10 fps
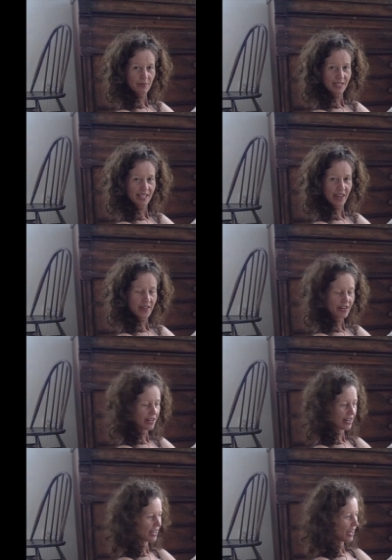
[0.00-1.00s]
up together.
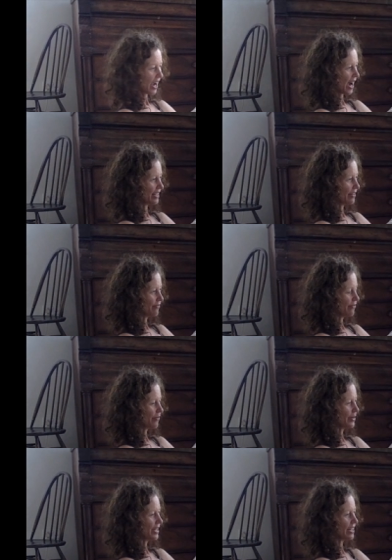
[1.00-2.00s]
And then
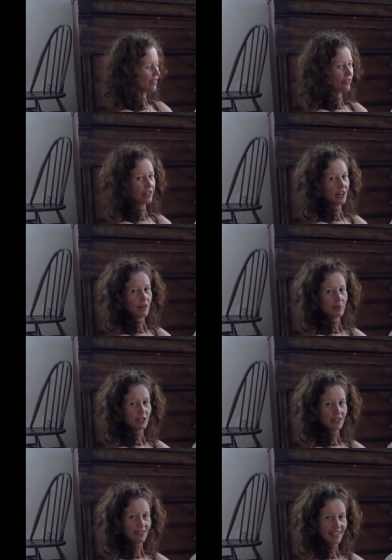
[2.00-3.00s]
from here you've got the
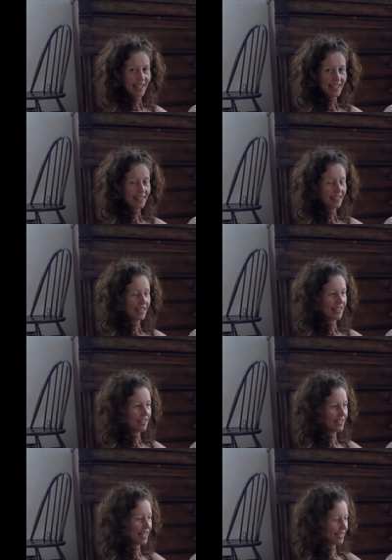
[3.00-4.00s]
option of lengthening
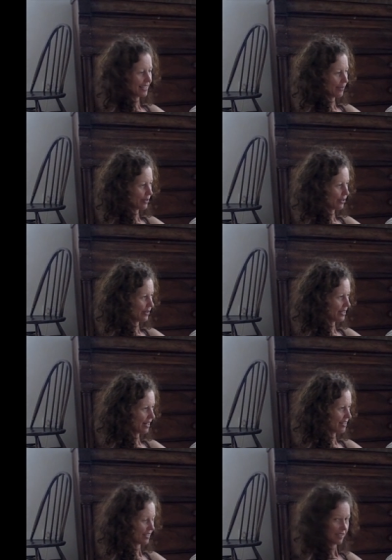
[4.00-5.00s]
your legs up. So we're
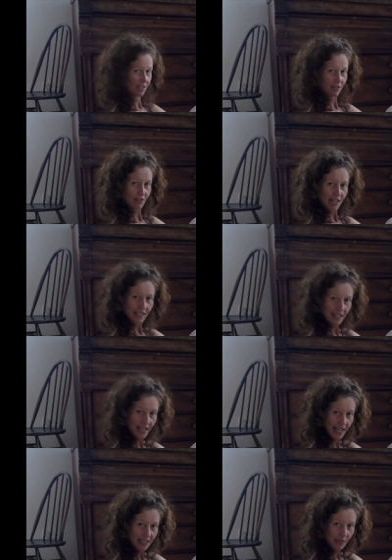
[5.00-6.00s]
starting to straighten the
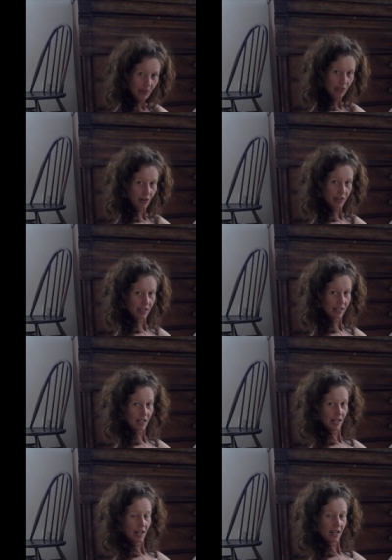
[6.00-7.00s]
legs and we're drawing
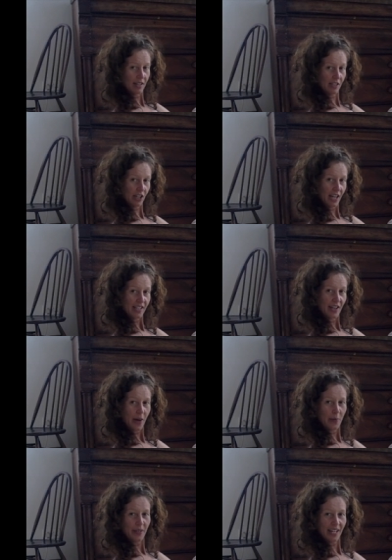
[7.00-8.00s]
the chest
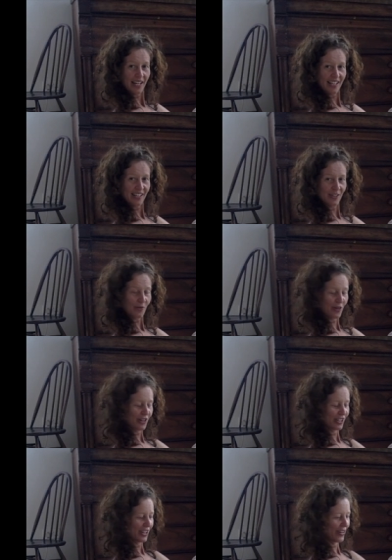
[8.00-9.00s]
up and in
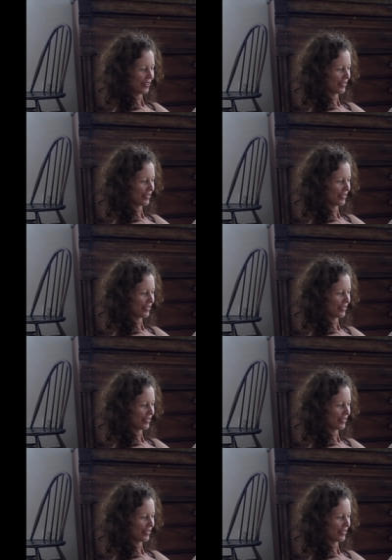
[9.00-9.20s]
towards you.